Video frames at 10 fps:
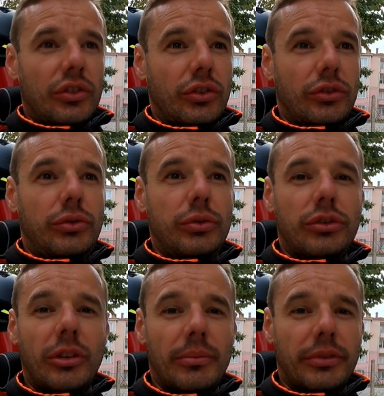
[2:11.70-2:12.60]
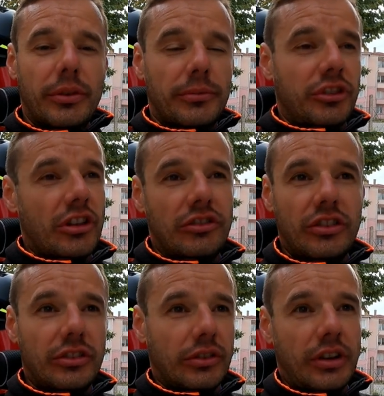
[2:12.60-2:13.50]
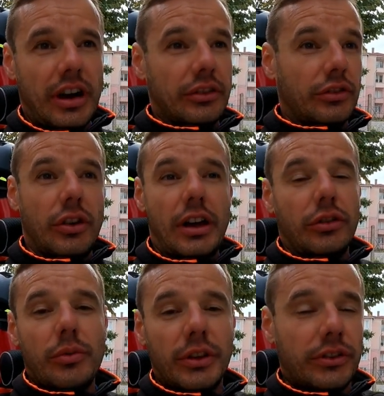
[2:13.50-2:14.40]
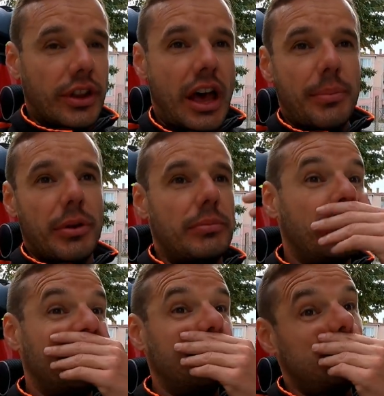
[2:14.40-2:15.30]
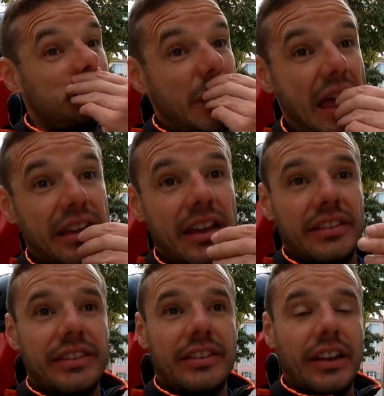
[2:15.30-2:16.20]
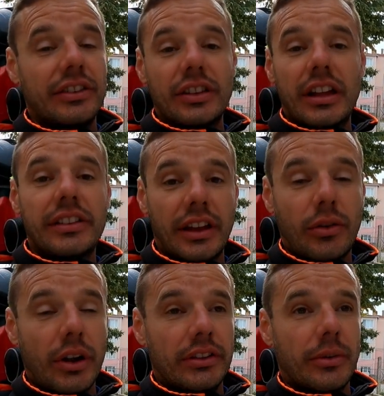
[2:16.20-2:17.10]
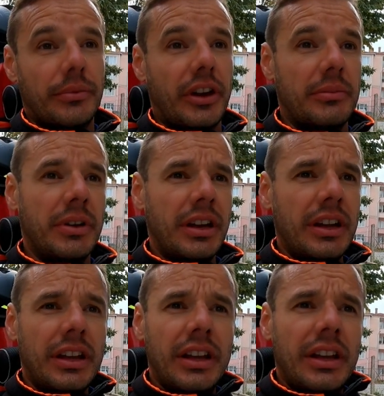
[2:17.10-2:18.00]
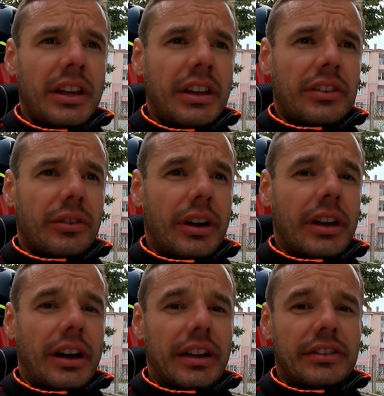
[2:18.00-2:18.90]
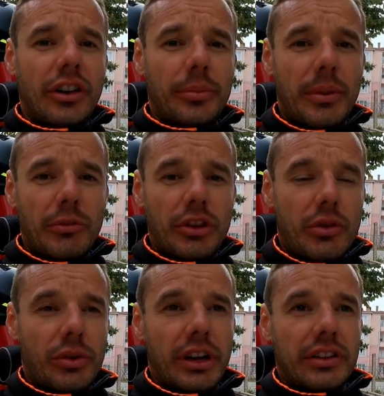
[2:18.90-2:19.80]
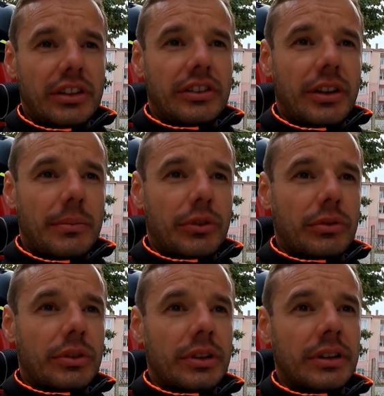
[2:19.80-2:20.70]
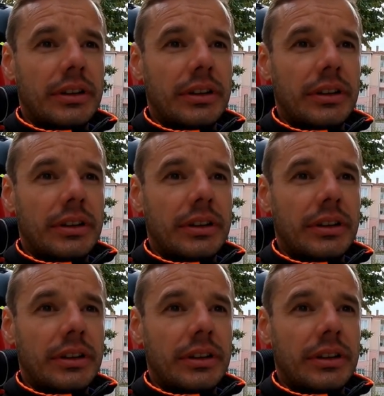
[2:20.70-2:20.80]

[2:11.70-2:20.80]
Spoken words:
just do some changes, or I don't know. I don't know what's gonna happen, but my guess is it's gonna take quite some time. So I doubt I'm gonna ride anytime soon.